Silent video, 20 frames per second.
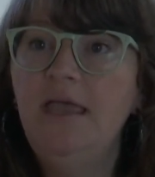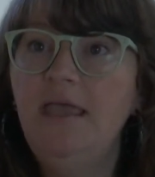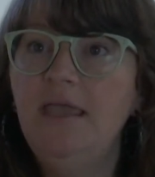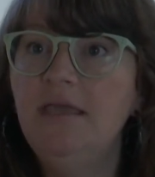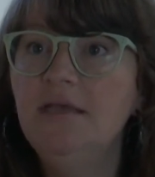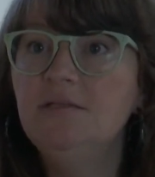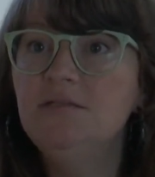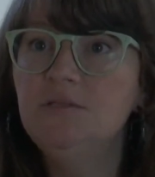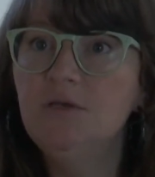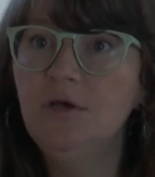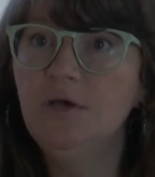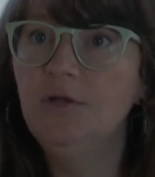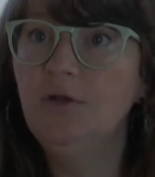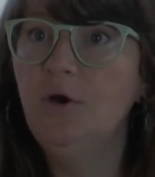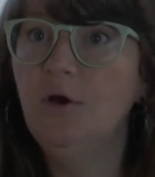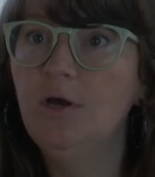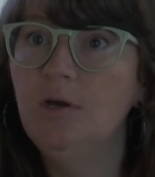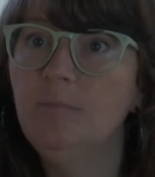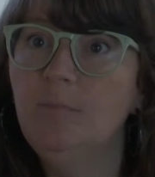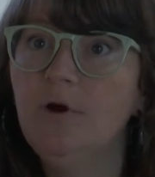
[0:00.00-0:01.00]
hands on
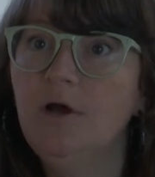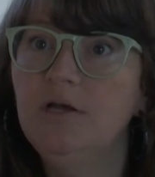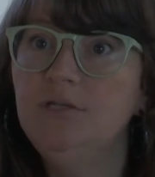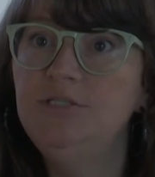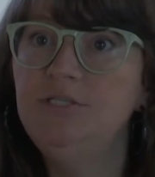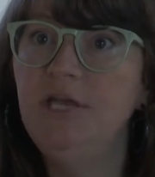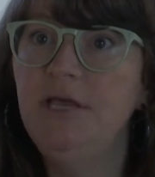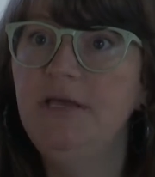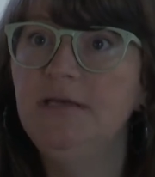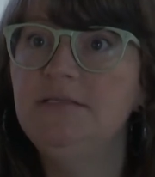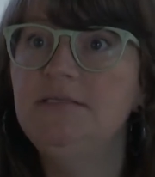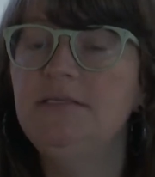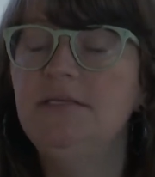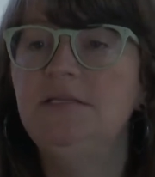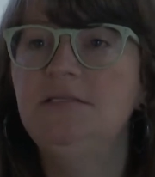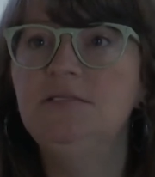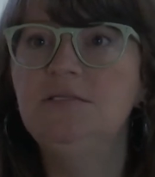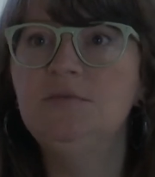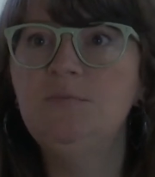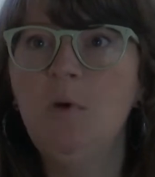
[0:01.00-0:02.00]
art projects
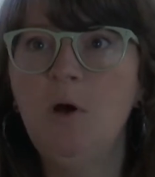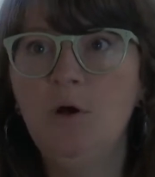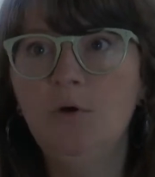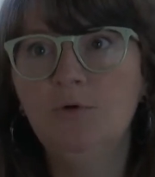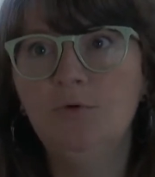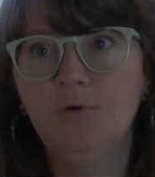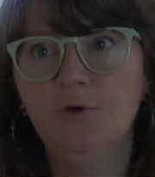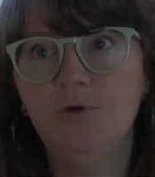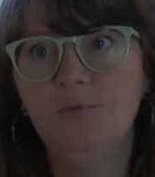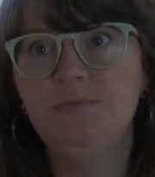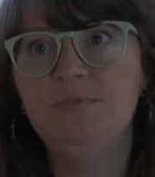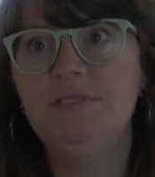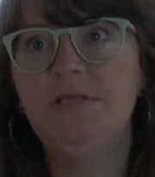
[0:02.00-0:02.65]
in small groups